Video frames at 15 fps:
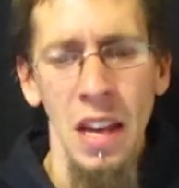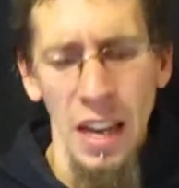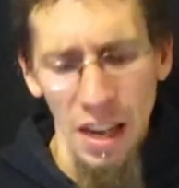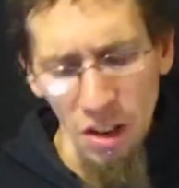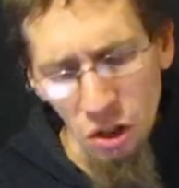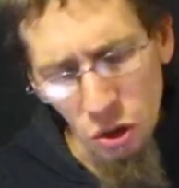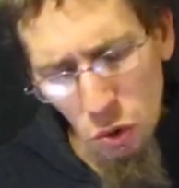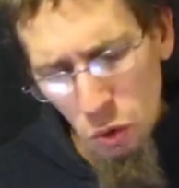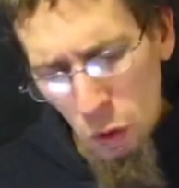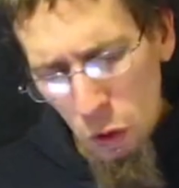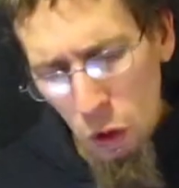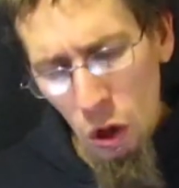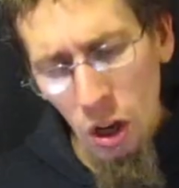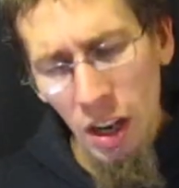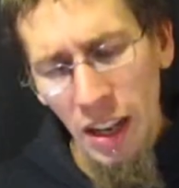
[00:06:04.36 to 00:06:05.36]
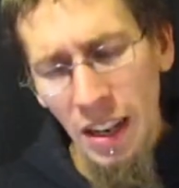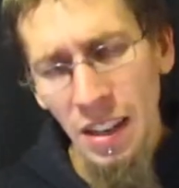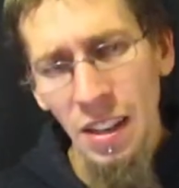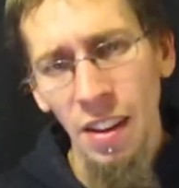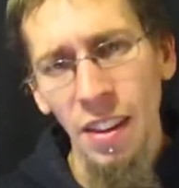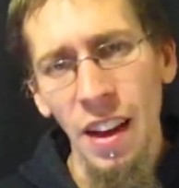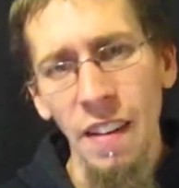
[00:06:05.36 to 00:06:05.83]
And you look
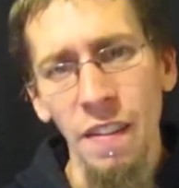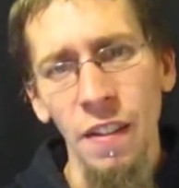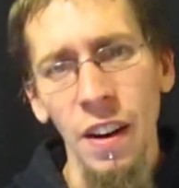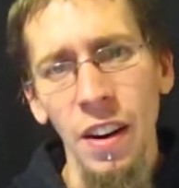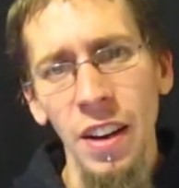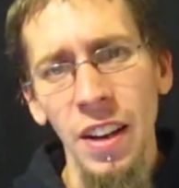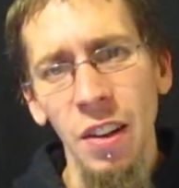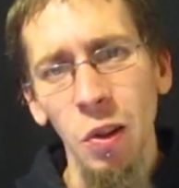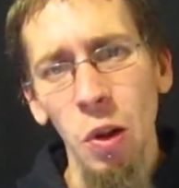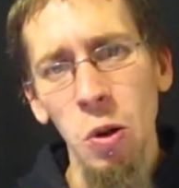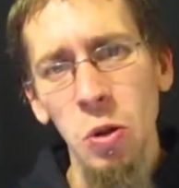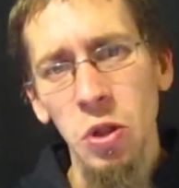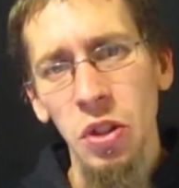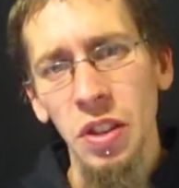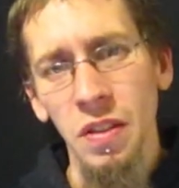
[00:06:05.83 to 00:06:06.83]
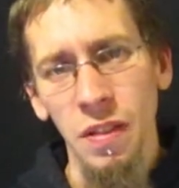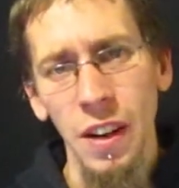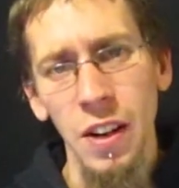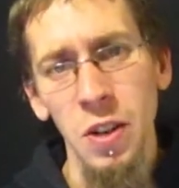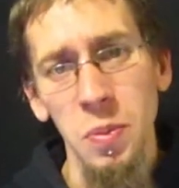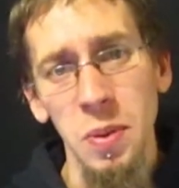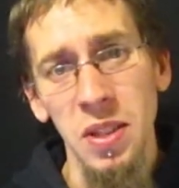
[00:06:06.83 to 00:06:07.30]
into that very closely and
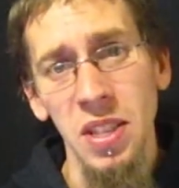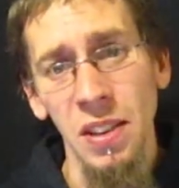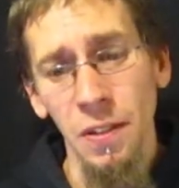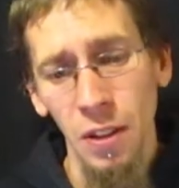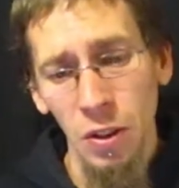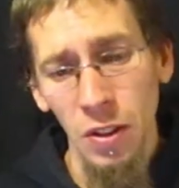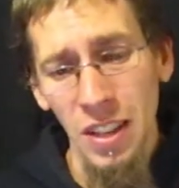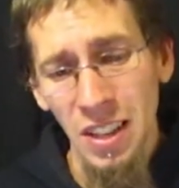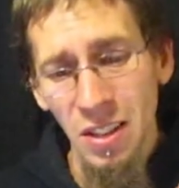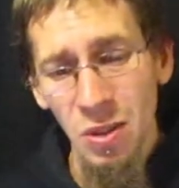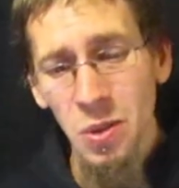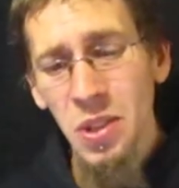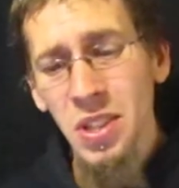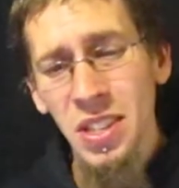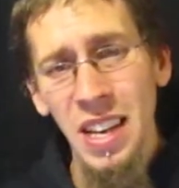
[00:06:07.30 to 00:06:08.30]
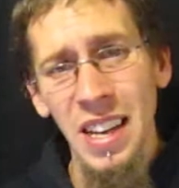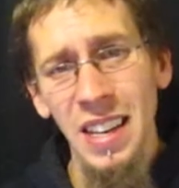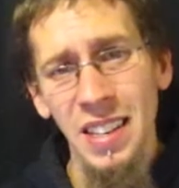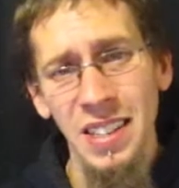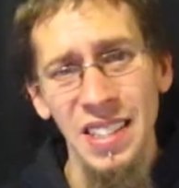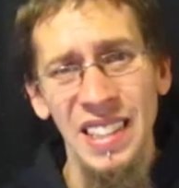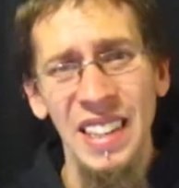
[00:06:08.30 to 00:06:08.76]
very specifically, and you say,
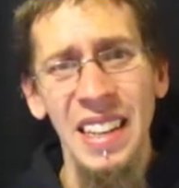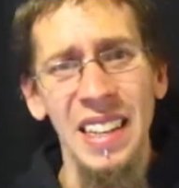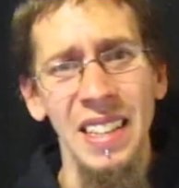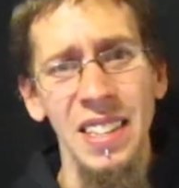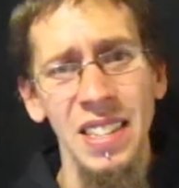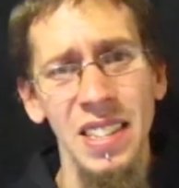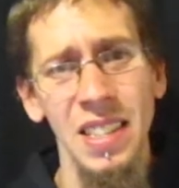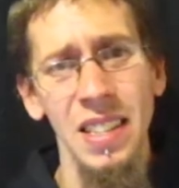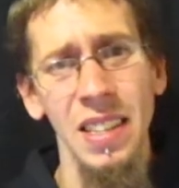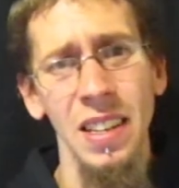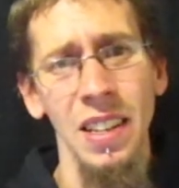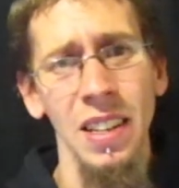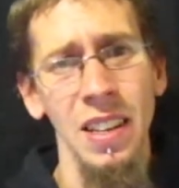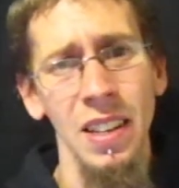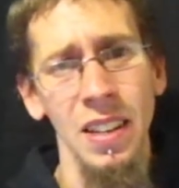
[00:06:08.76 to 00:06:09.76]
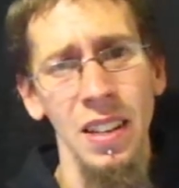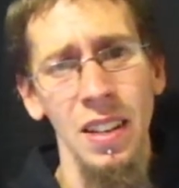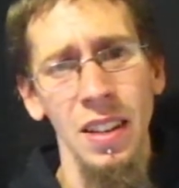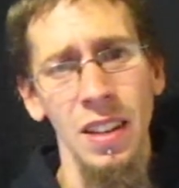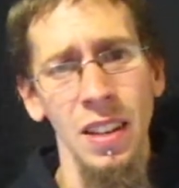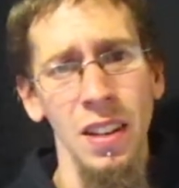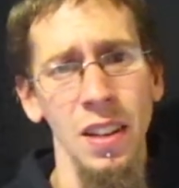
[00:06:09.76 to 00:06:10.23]
is this
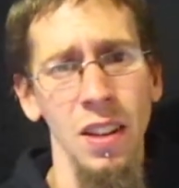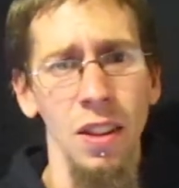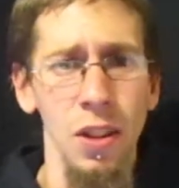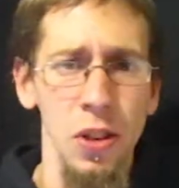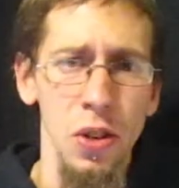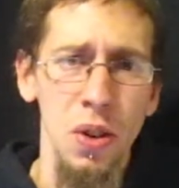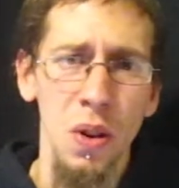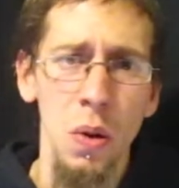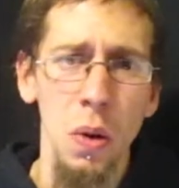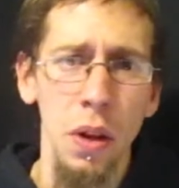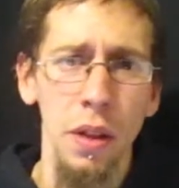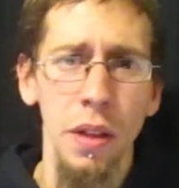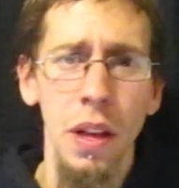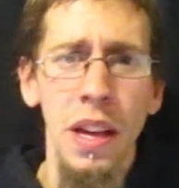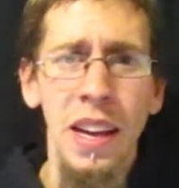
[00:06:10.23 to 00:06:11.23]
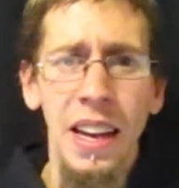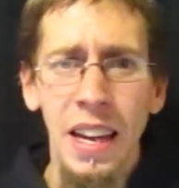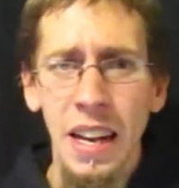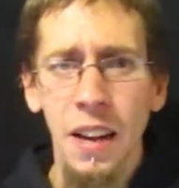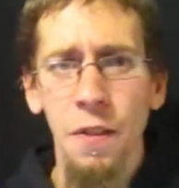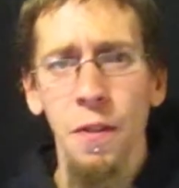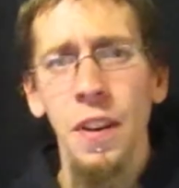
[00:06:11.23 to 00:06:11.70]
the truth?
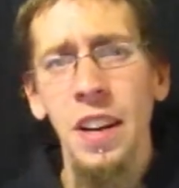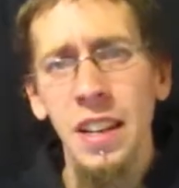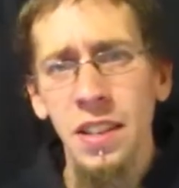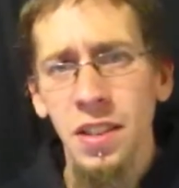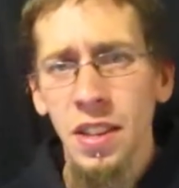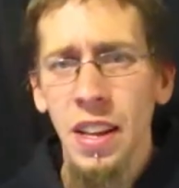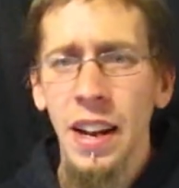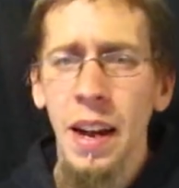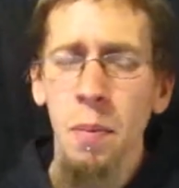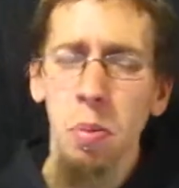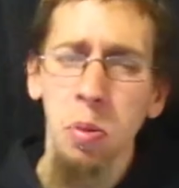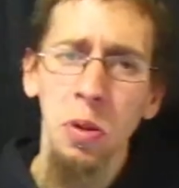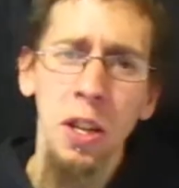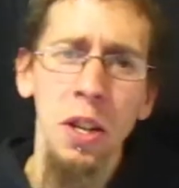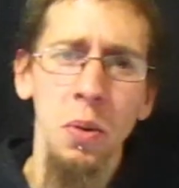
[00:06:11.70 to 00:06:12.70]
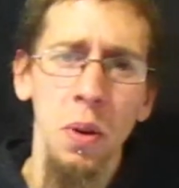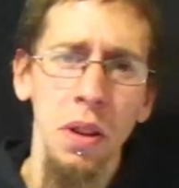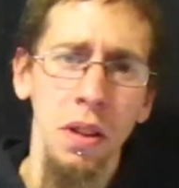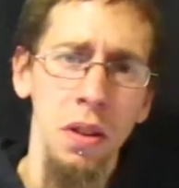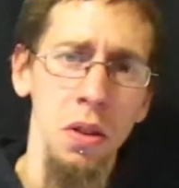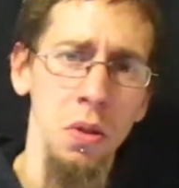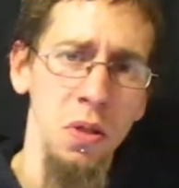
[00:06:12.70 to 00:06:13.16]
And if it is, then I plead
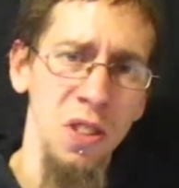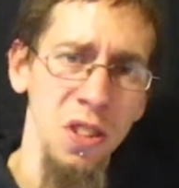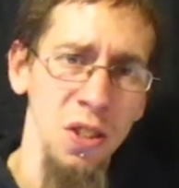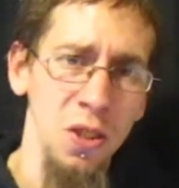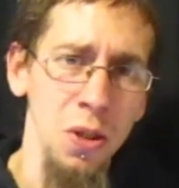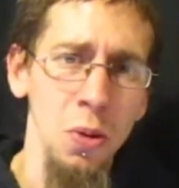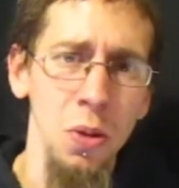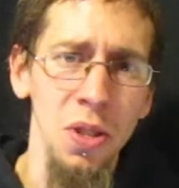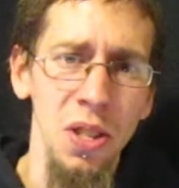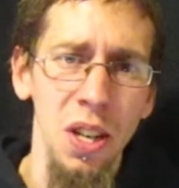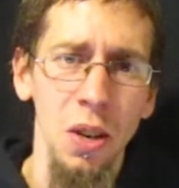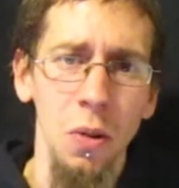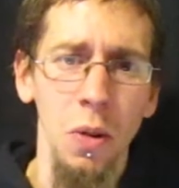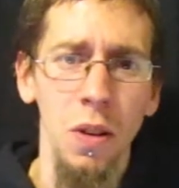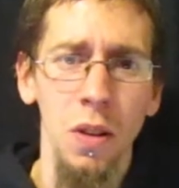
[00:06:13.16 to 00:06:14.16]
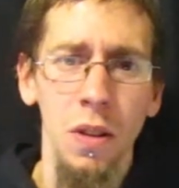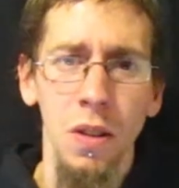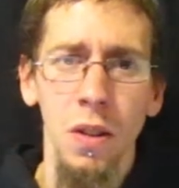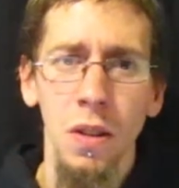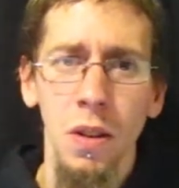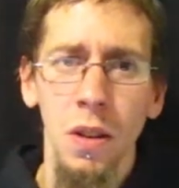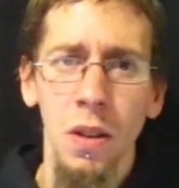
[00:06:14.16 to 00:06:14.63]
with you to do so.
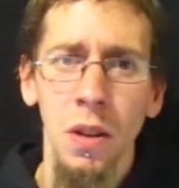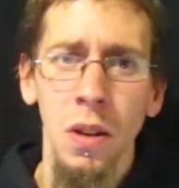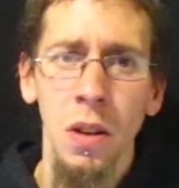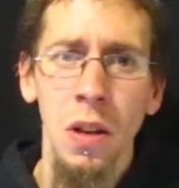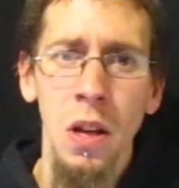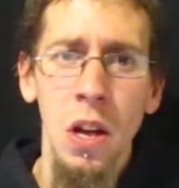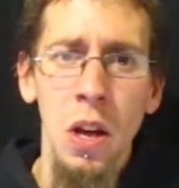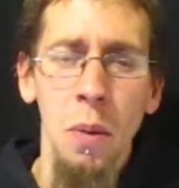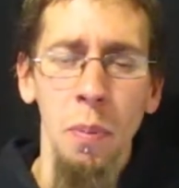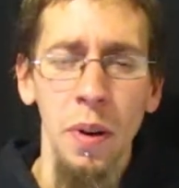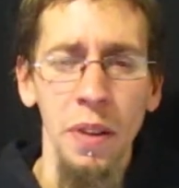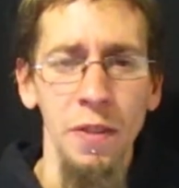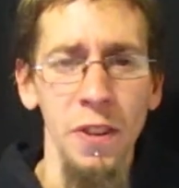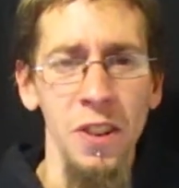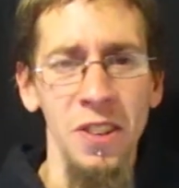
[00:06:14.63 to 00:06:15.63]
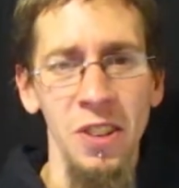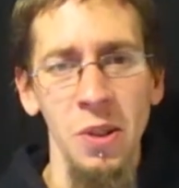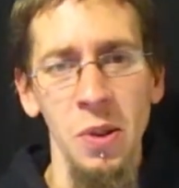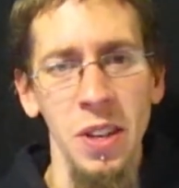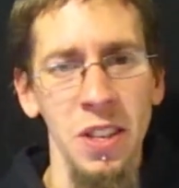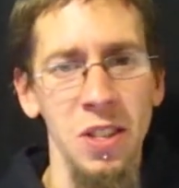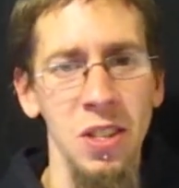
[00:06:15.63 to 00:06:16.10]
But if you're
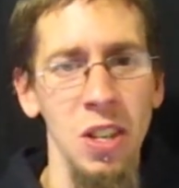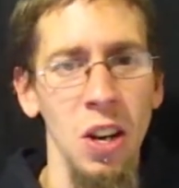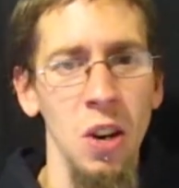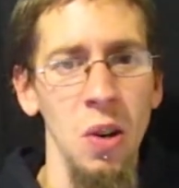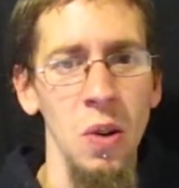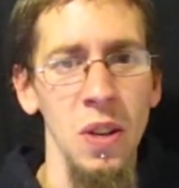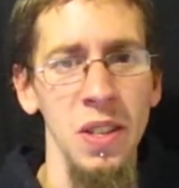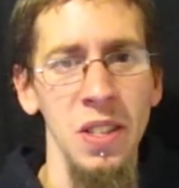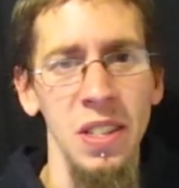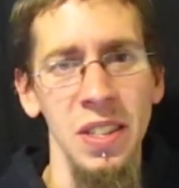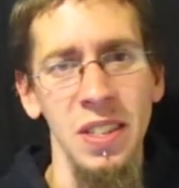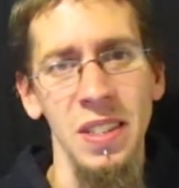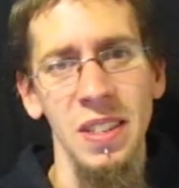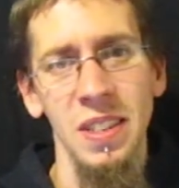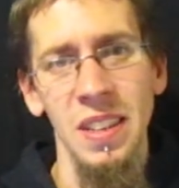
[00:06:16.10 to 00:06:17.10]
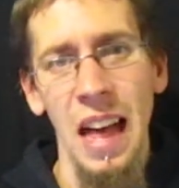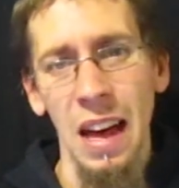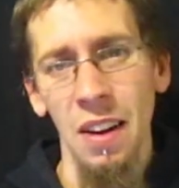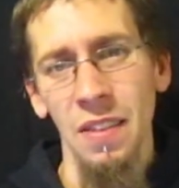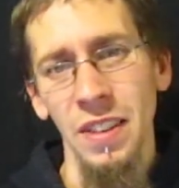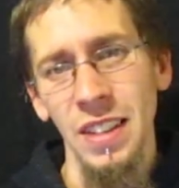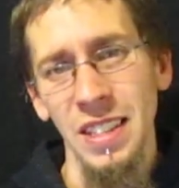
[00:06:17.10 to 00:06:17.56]
doing so is it
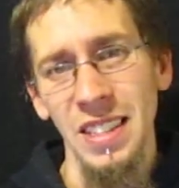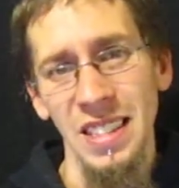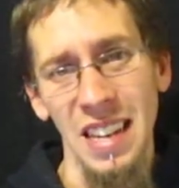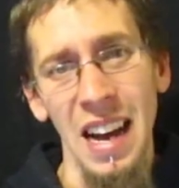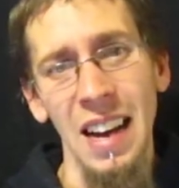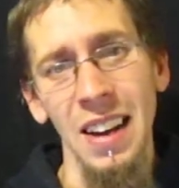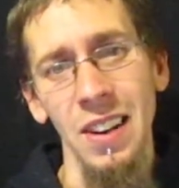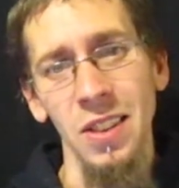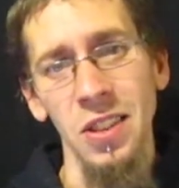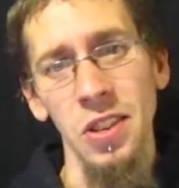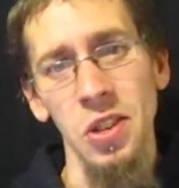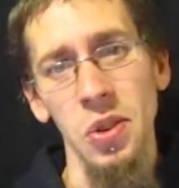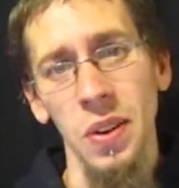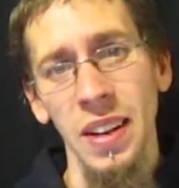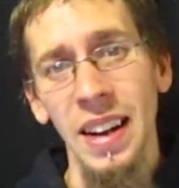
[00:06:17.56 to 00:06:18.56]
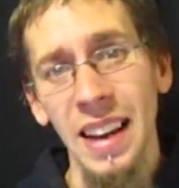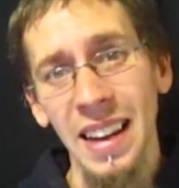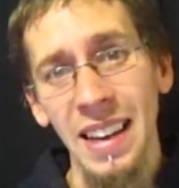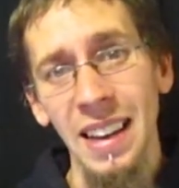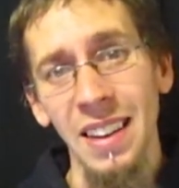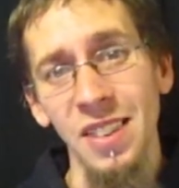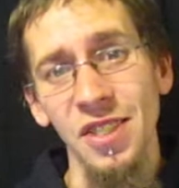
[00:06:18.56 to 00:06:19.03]
out of a desire to join
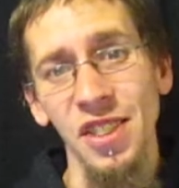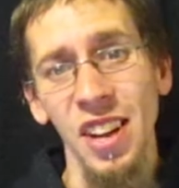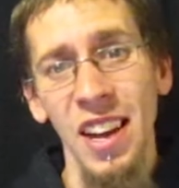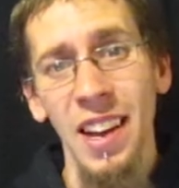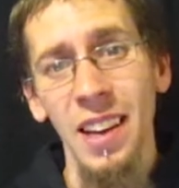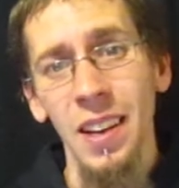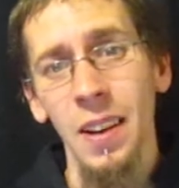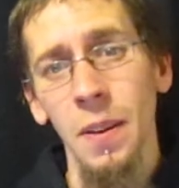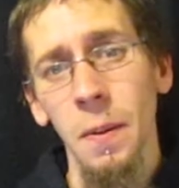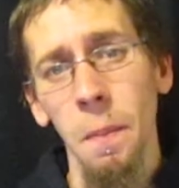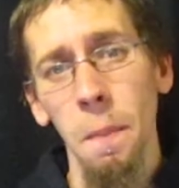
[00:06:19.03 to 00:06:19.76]
AHA,